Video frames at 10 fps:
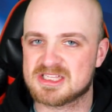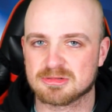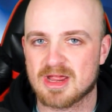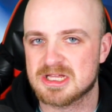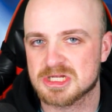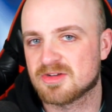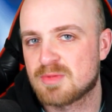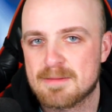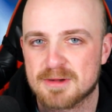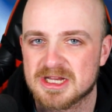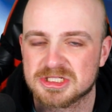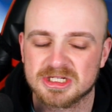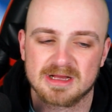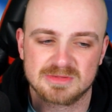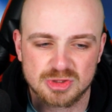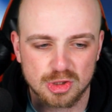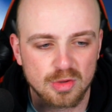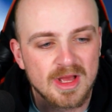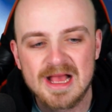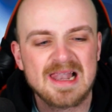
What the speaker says: iteration of my prediction comes true.